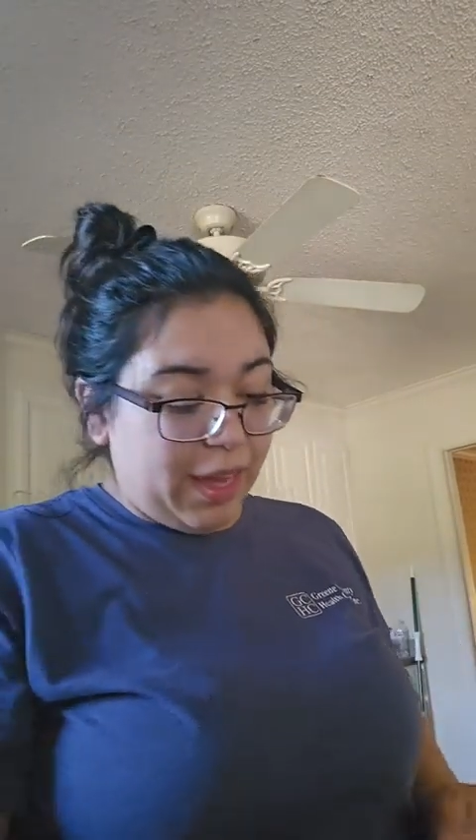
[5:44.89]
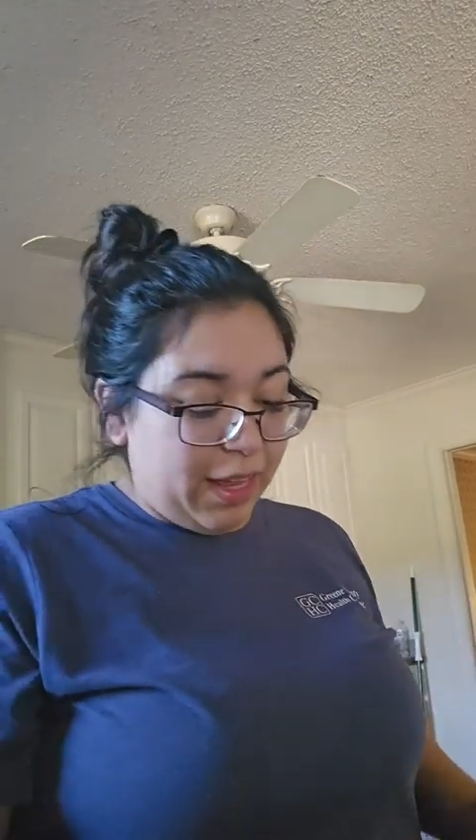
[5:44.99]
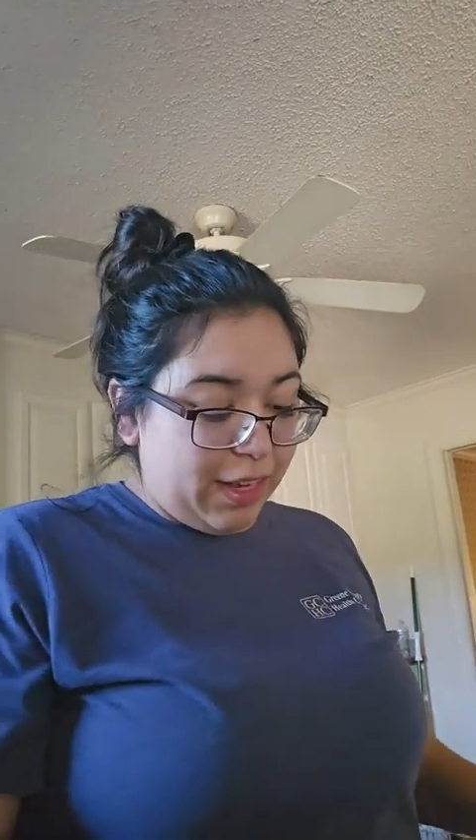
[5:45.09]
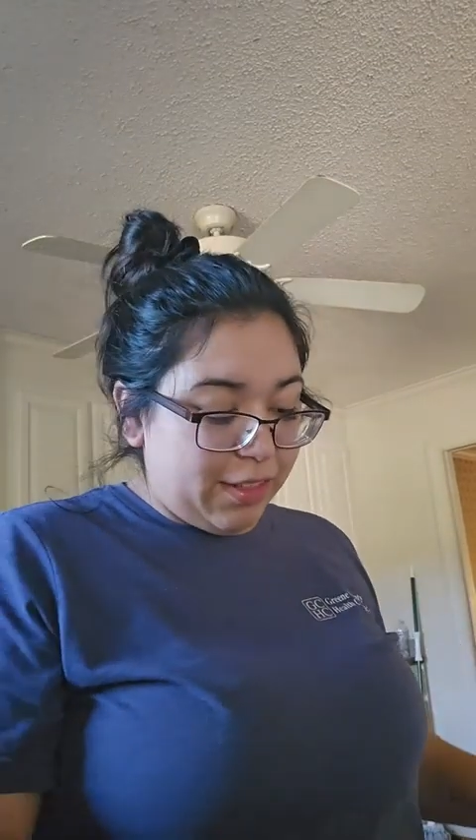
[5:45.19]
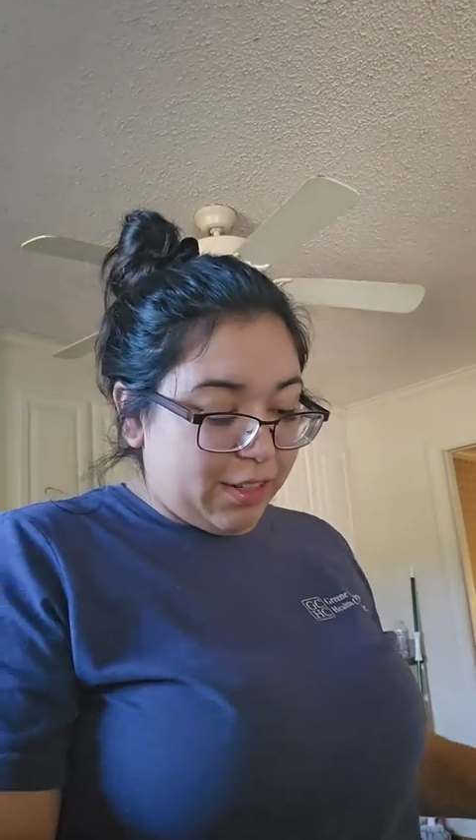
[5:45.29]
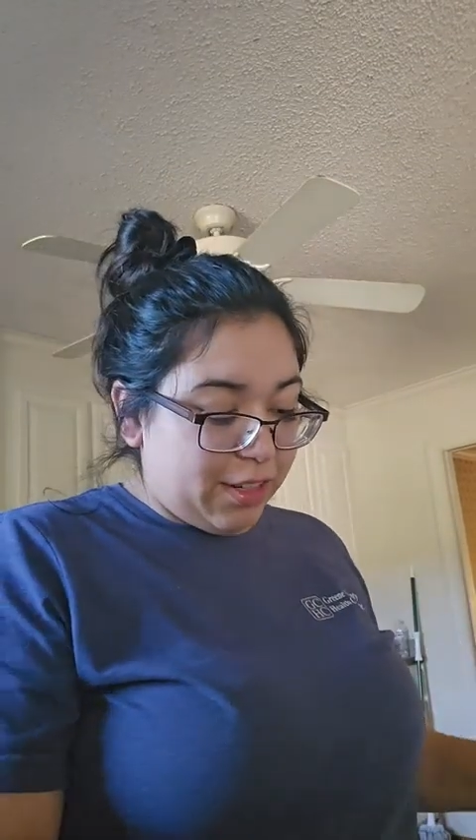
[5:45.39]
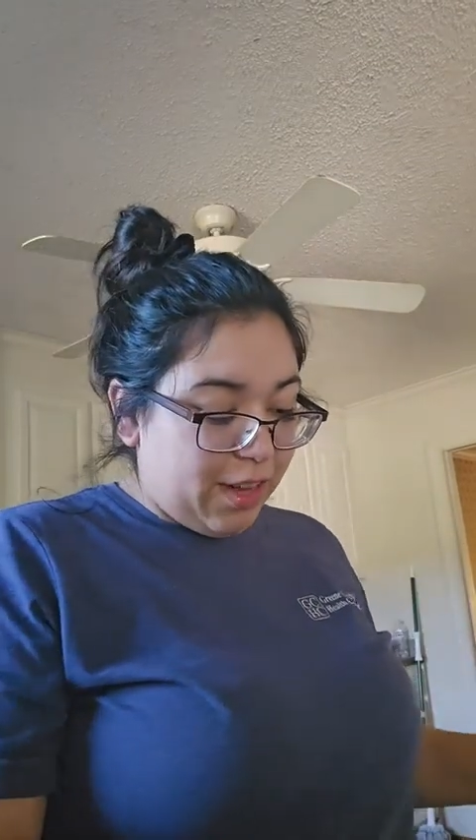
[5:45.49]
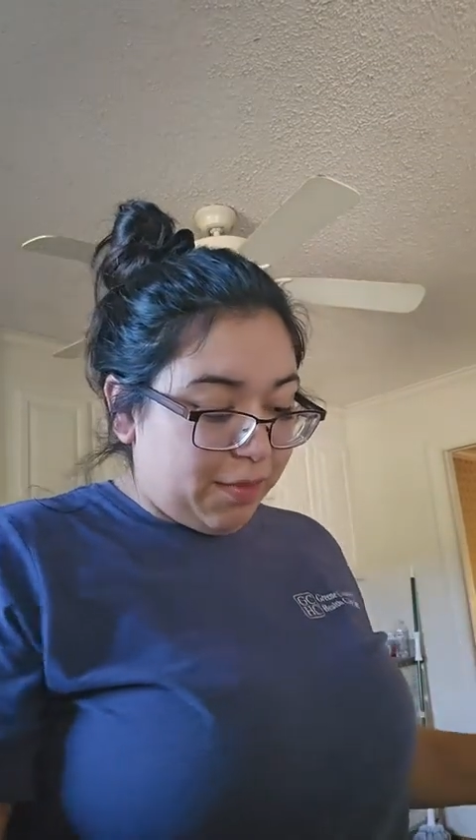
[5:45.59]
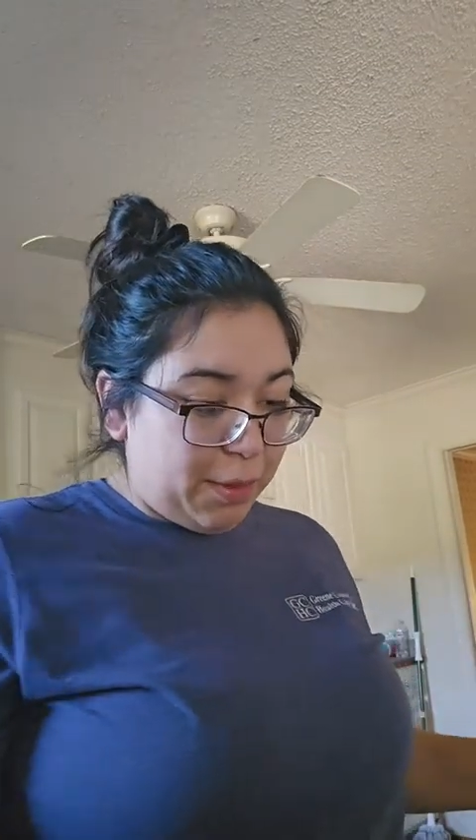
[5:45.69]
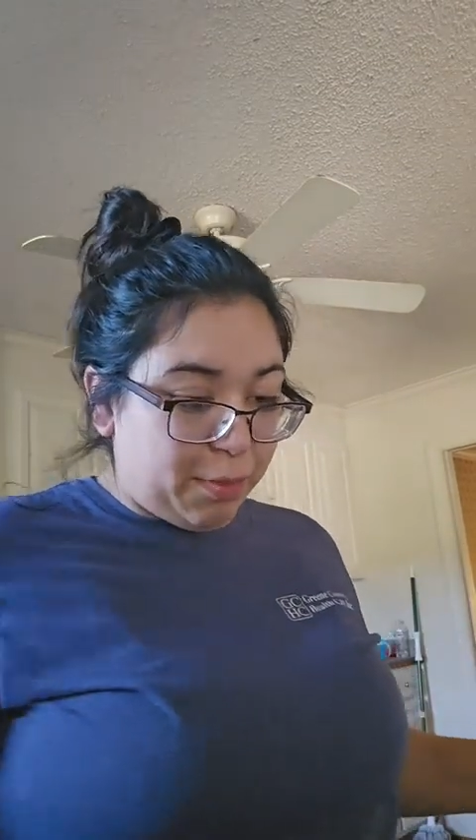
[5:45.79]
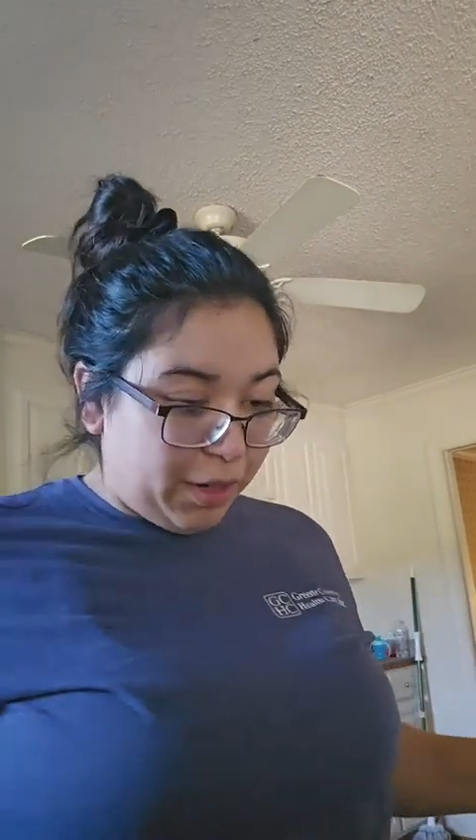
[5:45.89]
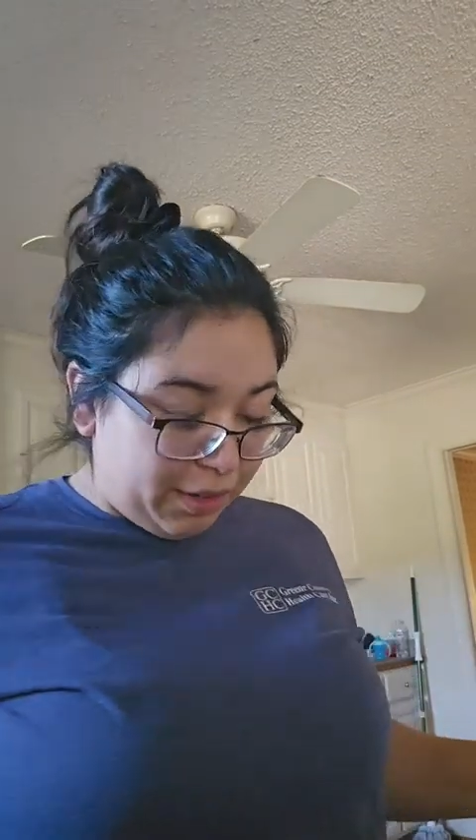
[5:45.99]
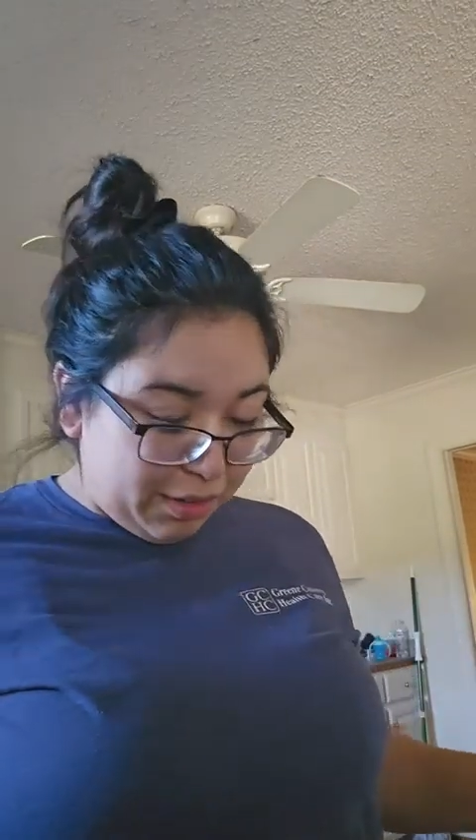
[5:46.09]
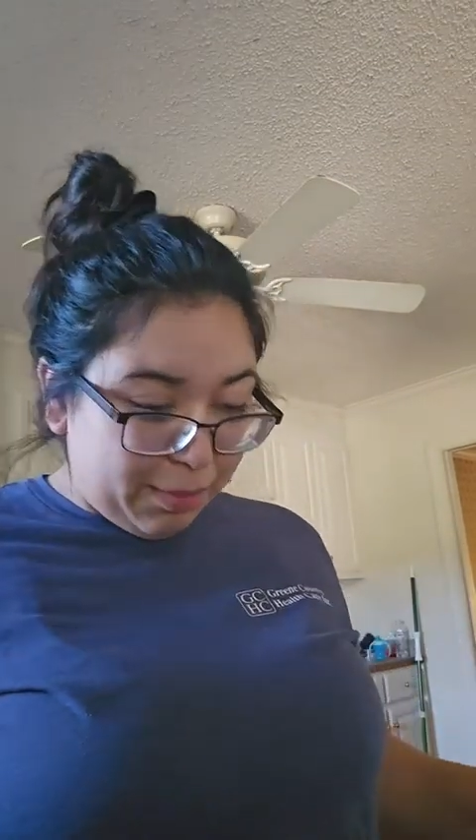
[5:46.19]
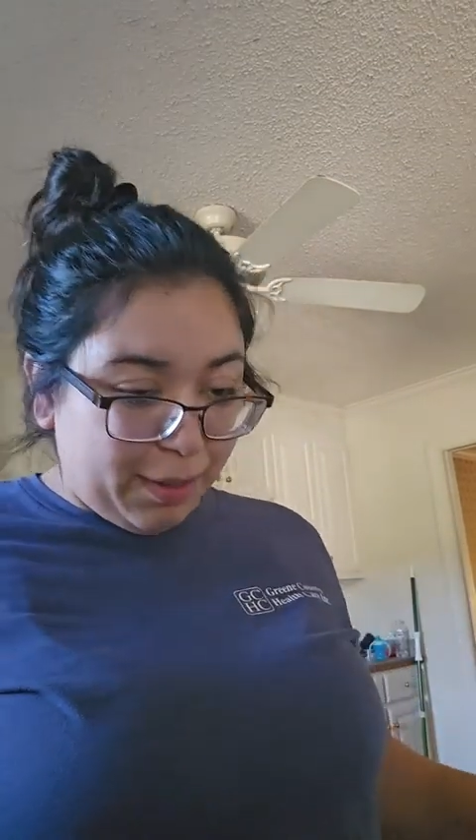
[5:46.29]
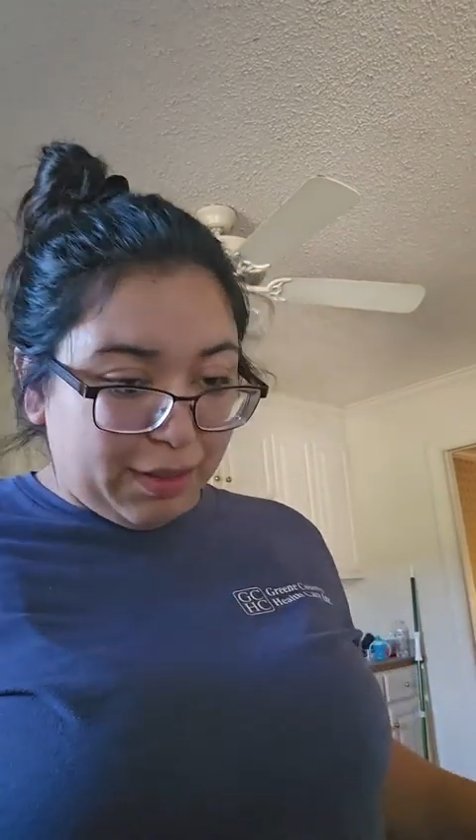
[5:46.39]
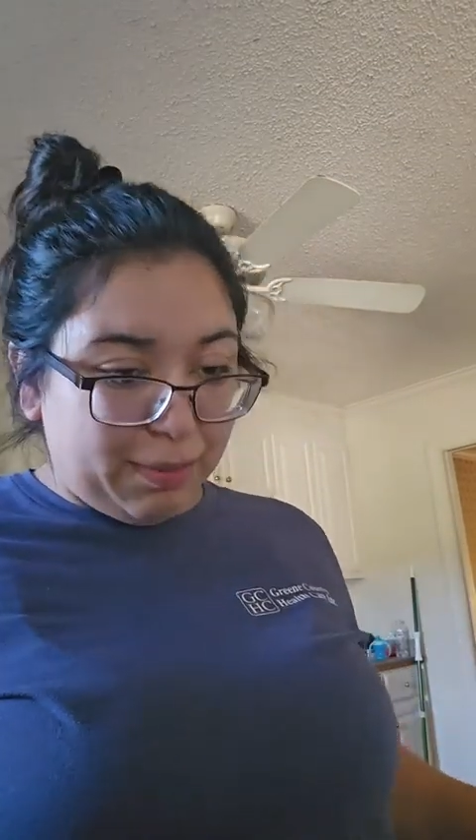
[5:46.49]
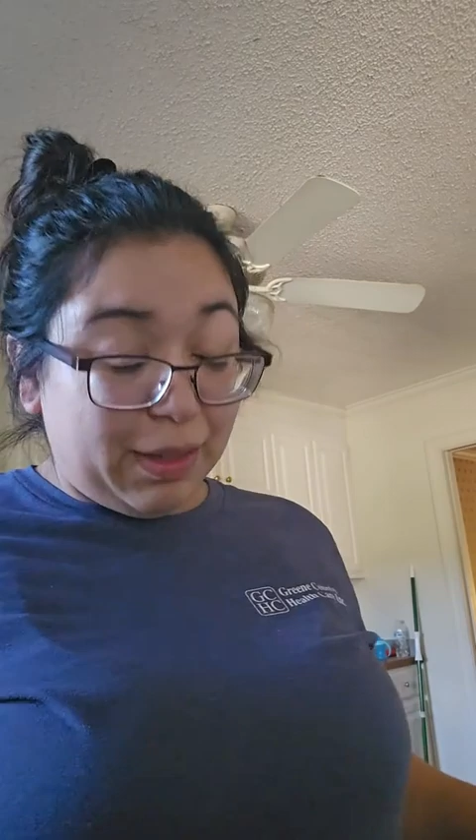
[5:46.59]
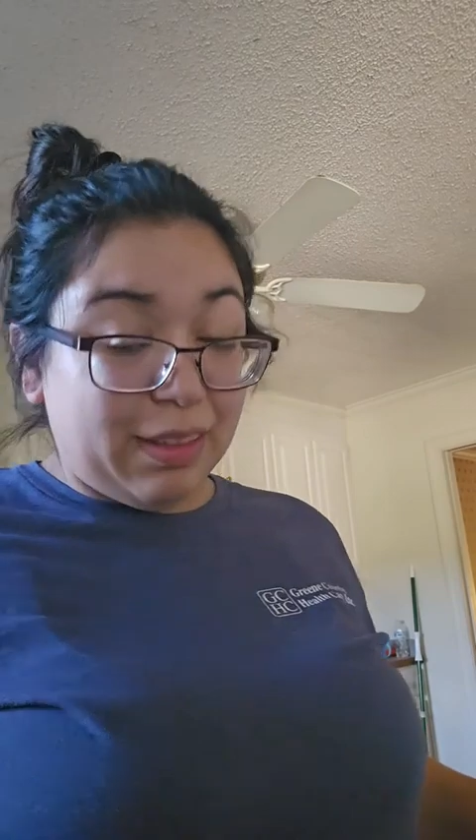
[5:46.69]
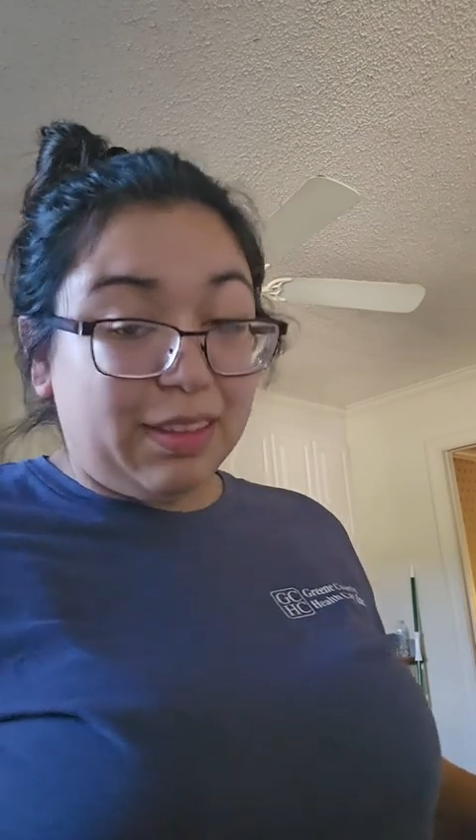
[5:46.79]
ahead and turn off the Brussels sprouts
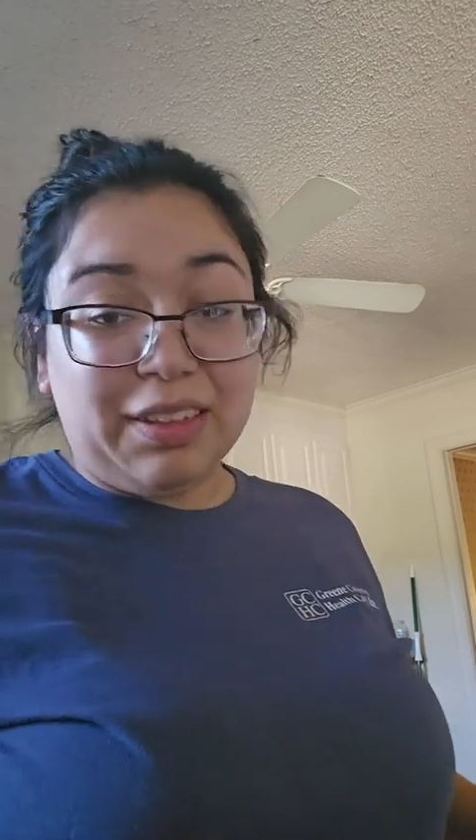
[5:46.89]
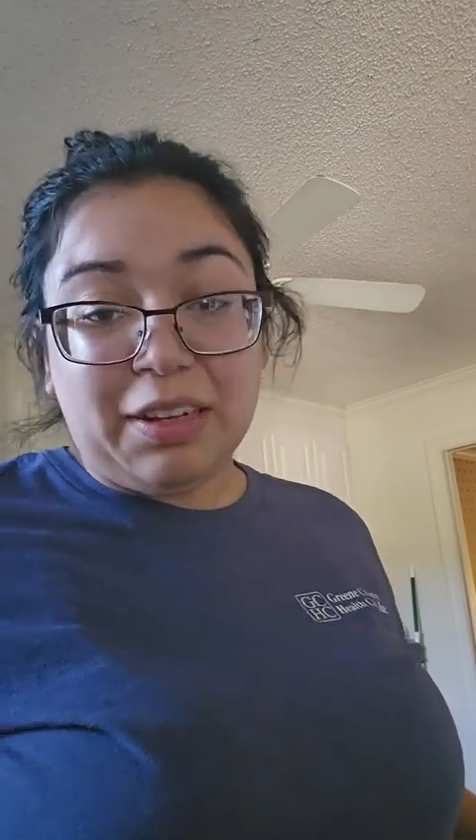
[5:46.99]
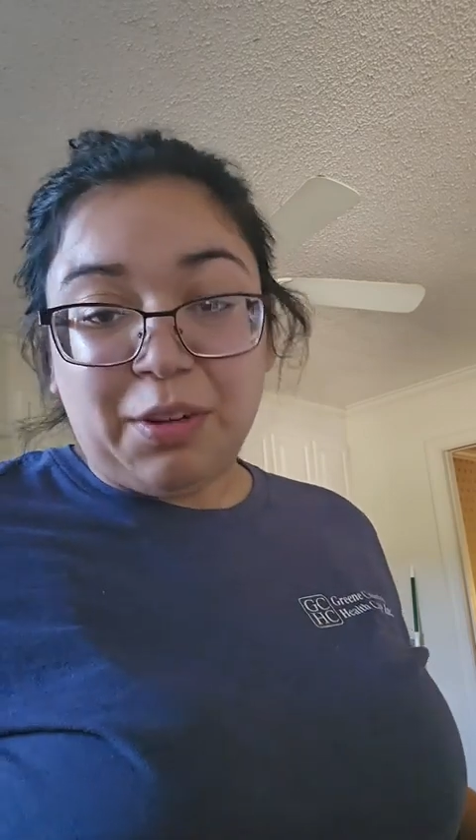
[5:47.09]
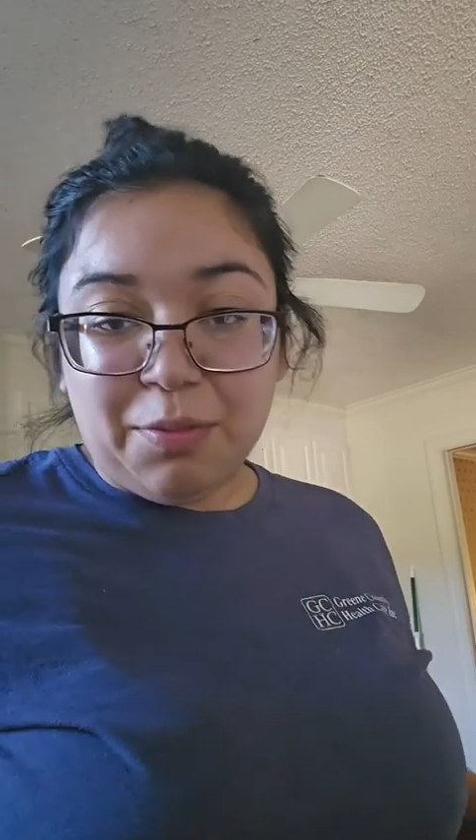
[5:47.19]
because this air